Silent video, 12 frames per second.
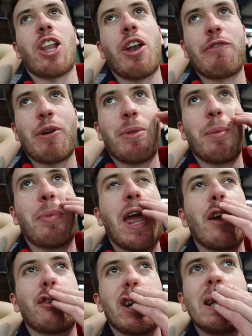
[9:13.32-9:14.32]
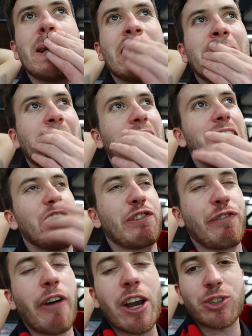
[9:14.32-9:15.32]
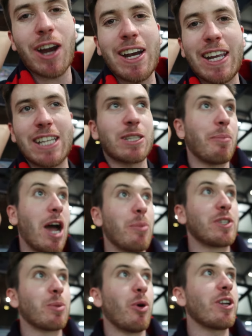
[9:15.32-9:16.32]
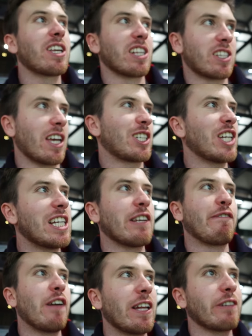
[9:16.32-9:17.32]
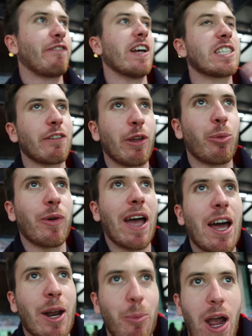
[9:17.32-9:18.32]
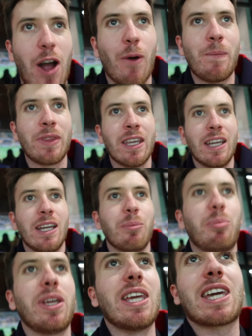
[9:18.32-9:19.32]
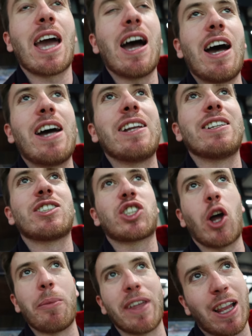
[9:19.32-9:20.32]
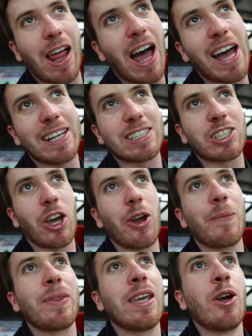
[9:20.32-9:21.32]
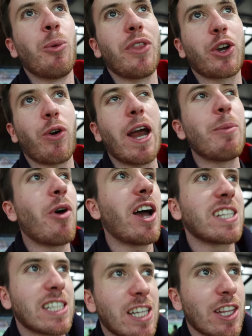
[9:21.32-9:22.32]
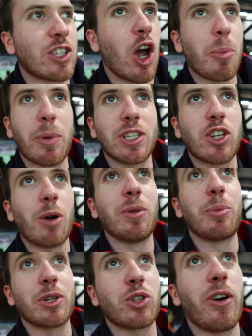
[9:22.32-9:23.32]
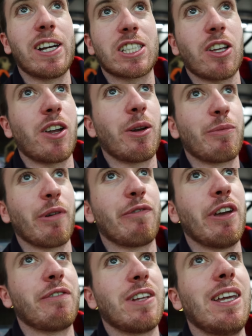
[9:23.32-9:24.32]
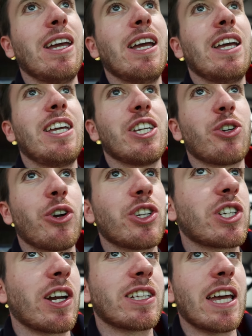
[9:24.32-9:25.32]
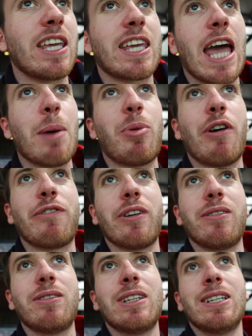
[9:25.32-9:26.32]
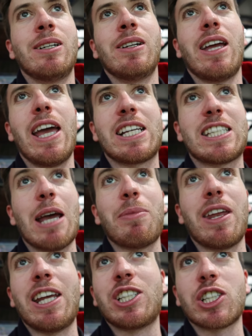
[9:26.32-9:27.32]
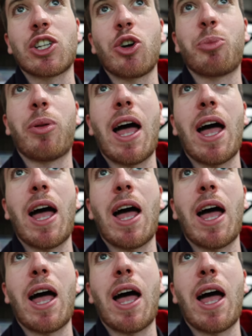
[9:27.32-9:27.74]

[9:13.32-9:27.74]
slot him from the boundary, it's frustrating as a Melbourne supporter because it's like, geez, I feel like defensively we've held up well. But you can't stop the class. So when the cream rises to the top and Tom Liberatore is slotting for 50, you sort of just got to take your cap off and accept that he's just a good